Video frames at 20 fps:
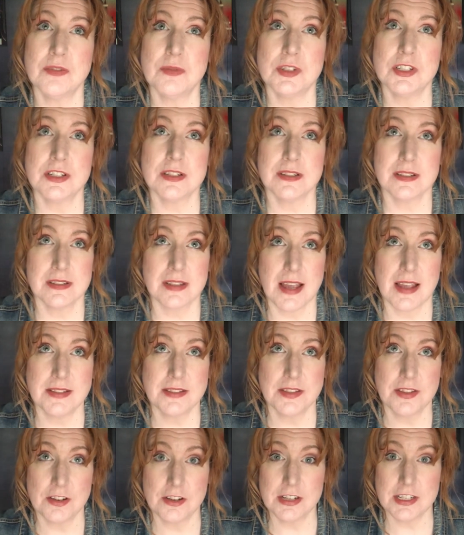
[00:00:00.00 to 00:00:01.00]
which is a
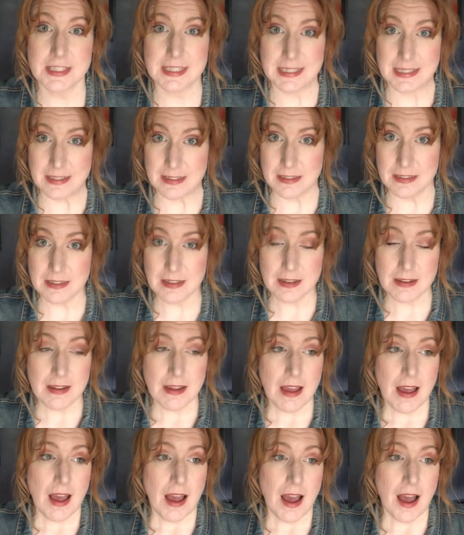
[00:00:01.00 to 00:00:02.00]
size 13,
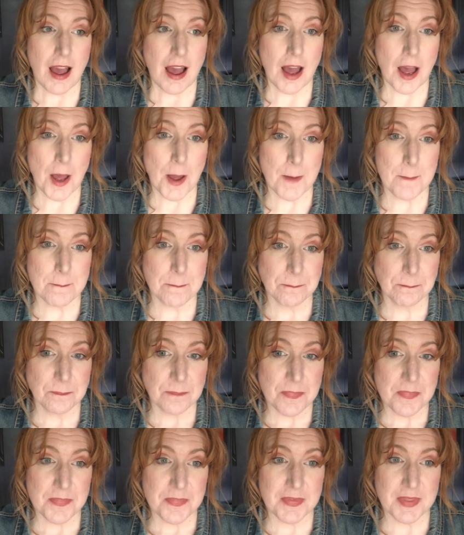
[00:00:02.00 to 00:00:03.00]
um,
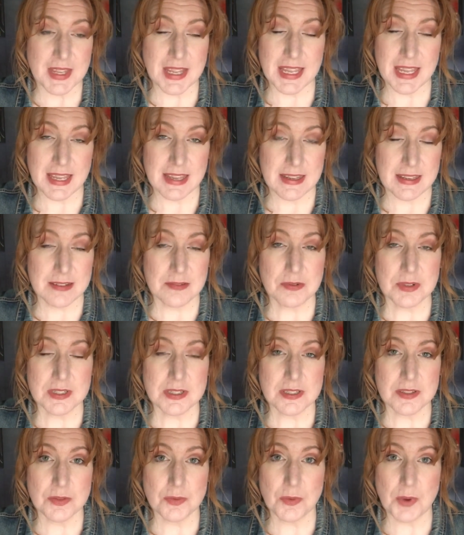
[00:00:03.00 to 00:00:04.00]
it
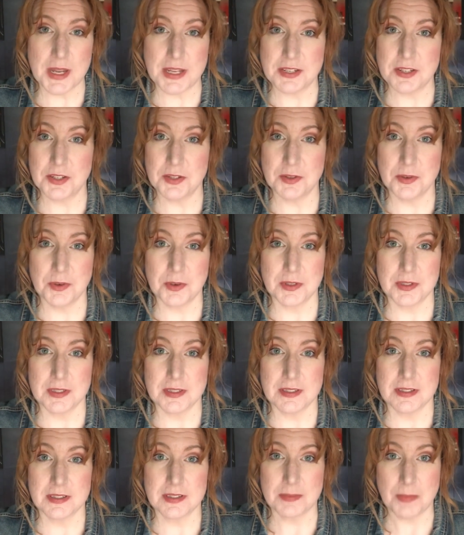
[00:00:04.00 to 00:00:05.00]
was way too
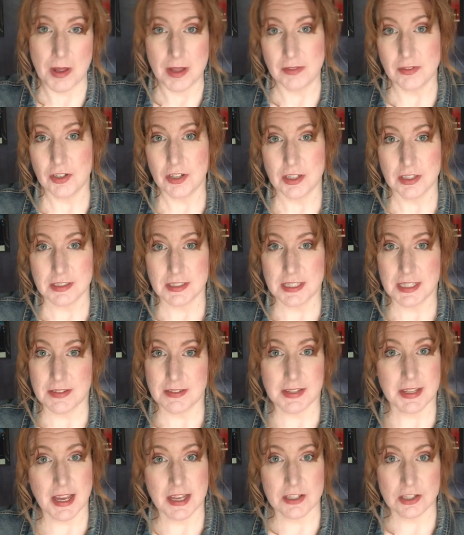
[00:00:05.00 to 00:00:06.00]
small of a hook to
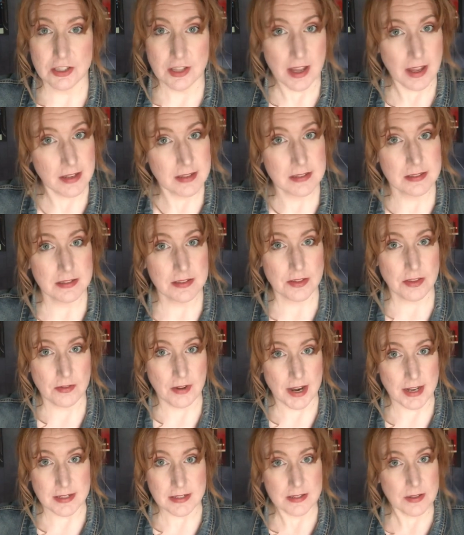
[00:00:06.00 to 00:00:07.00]
even catch that
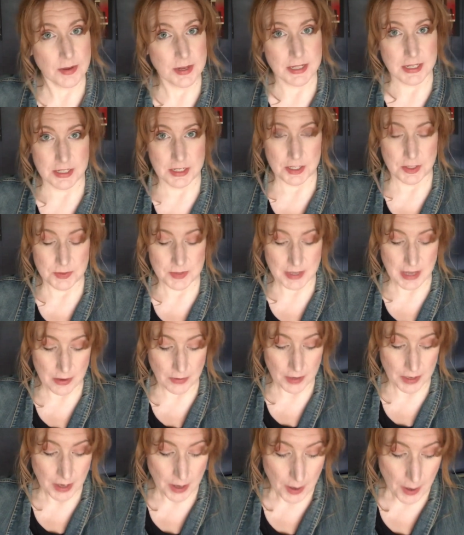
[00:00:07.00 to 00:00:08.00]
thread, so I didn't use that
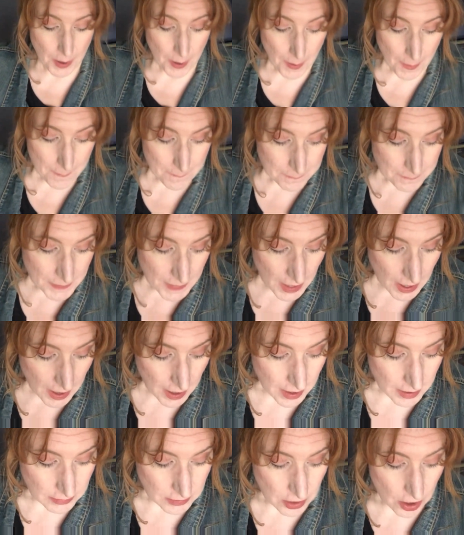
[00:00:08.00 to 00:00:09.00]
one.
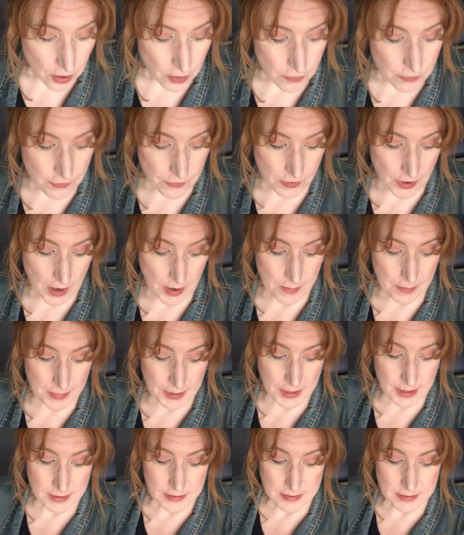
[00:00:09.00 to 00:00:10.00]
I'll go from
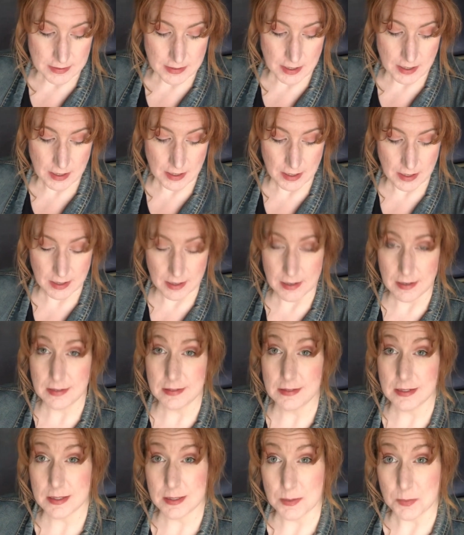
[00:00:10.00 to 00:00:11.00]
biggest
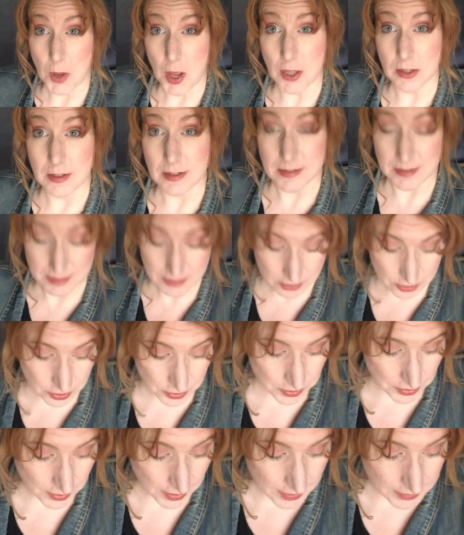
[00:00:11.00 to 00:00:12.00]
to smallest. I'll show
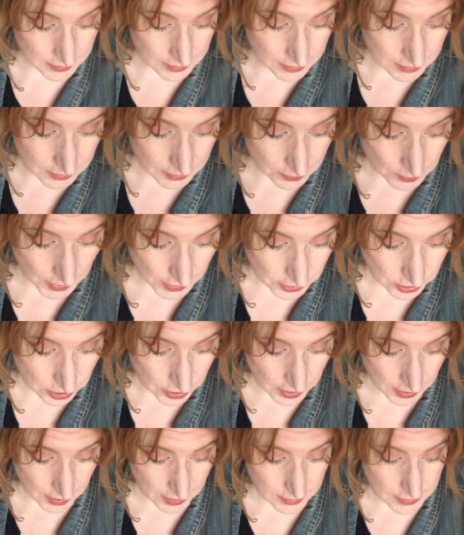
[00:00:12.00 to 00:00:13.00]
you guys the swatch
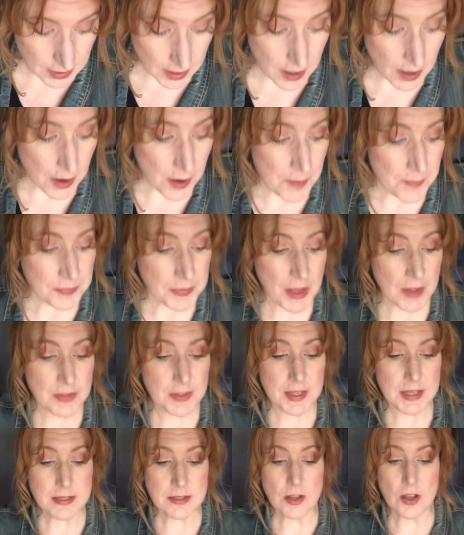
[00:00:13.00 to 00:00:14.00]
thingies. Now
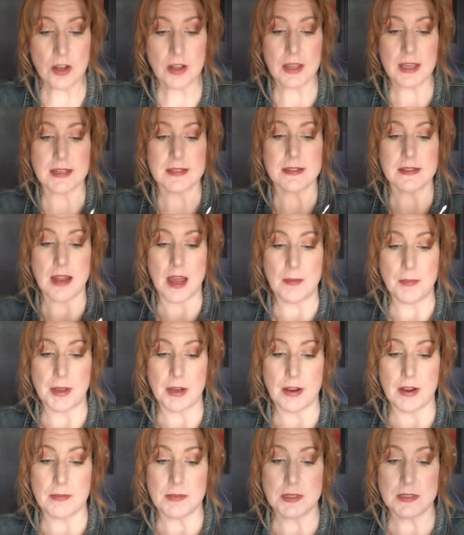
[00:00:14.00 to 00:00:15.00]
this hook is not my
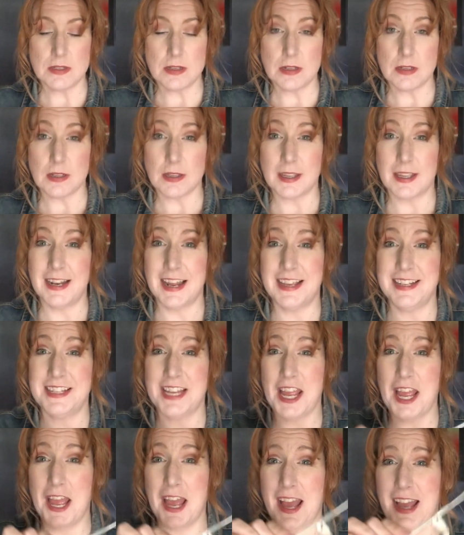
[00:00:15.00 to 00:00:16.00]
grandma's hook, and I,
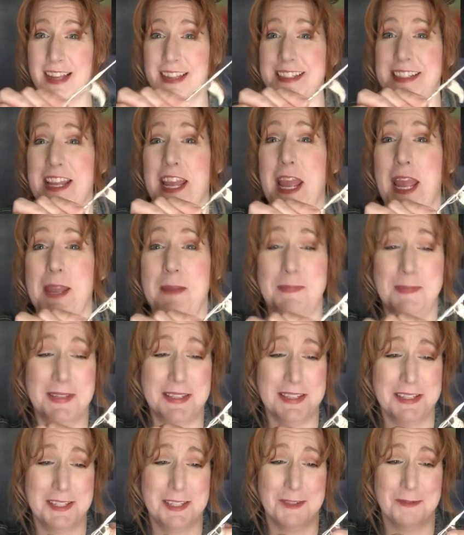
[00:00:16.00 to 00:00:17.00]
I taped
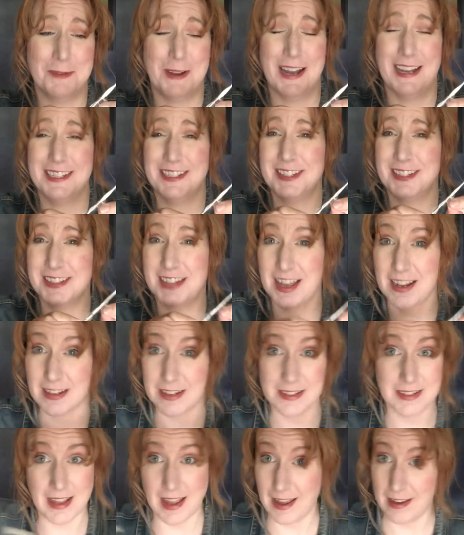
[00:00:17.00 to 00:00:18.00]
the swatches on
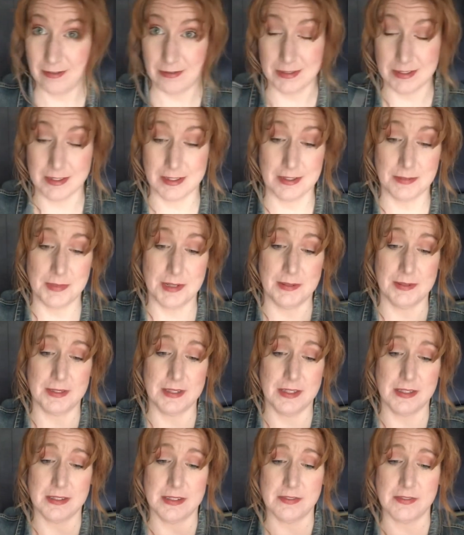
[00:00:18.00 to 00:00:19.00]
because I wasn't gonna be able to
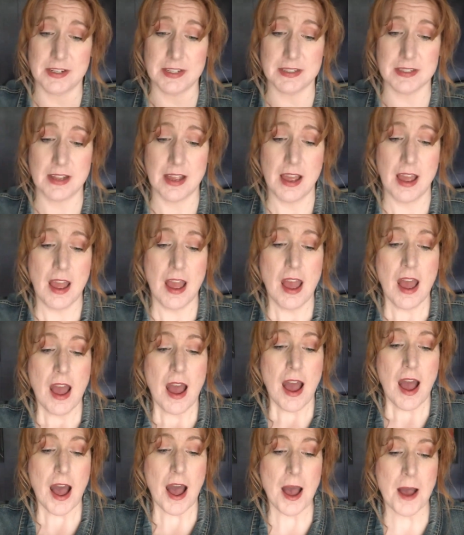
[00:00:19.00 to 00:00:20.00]
tell the difference.
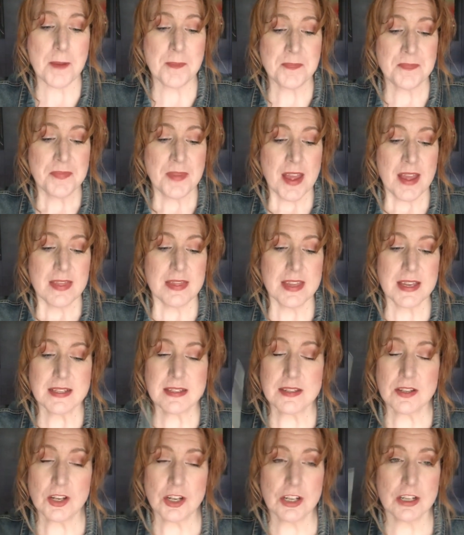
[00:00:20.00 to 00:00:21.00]
Um,
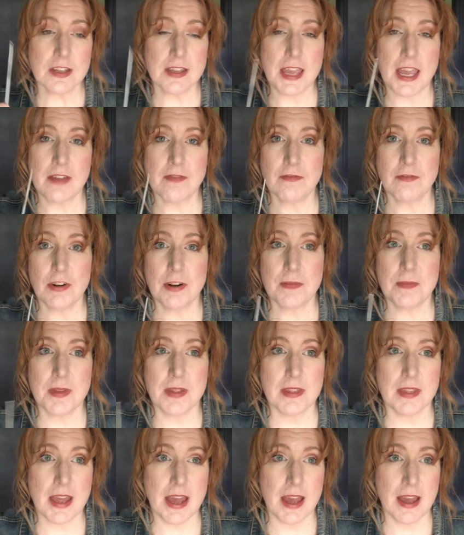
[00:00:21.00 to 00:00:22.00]
this hook came from
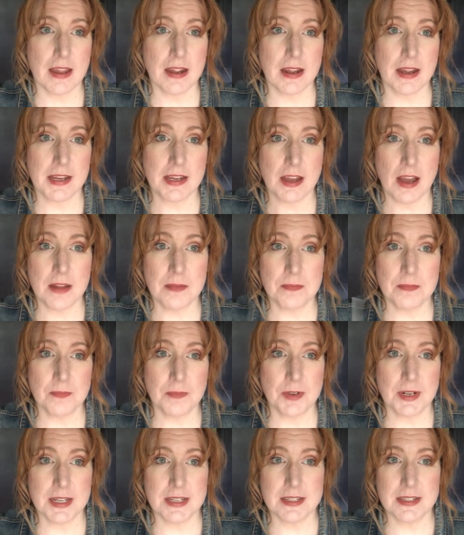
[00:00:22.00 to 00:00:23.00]
that, like on,
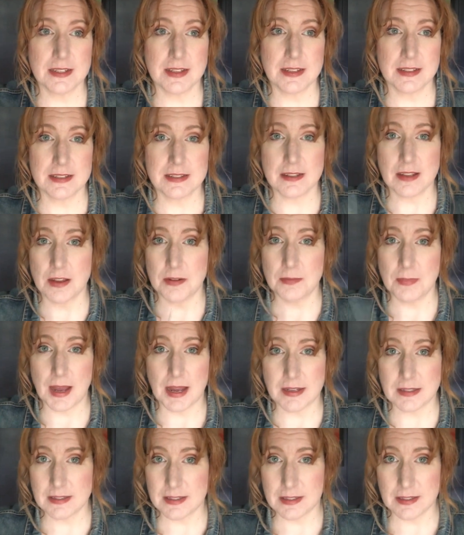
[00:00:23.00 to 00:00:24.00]
when I did like this
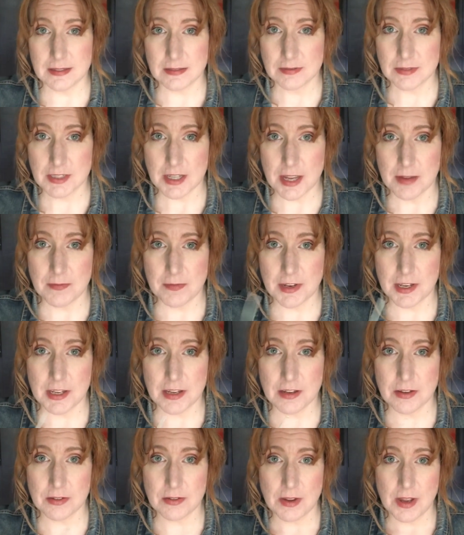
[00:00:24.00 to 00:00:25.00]
unboxing type
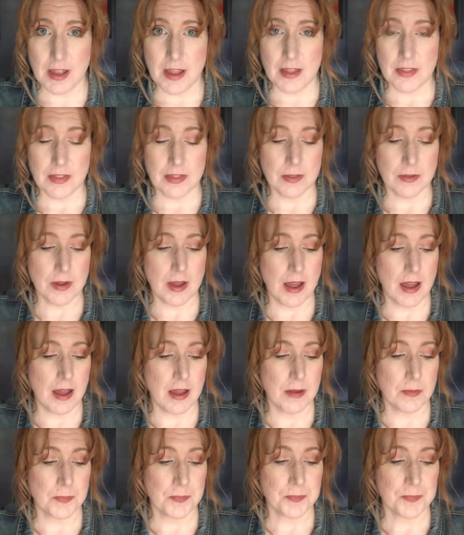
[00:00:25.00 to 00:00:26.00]
video
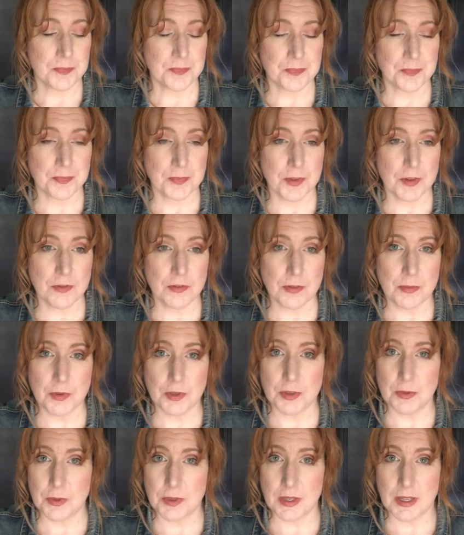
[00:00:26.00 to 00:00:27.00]
um, from
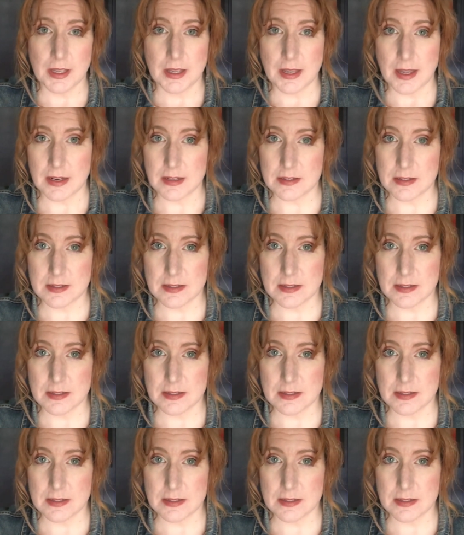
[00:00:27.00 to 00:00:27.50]
Goodwill, I got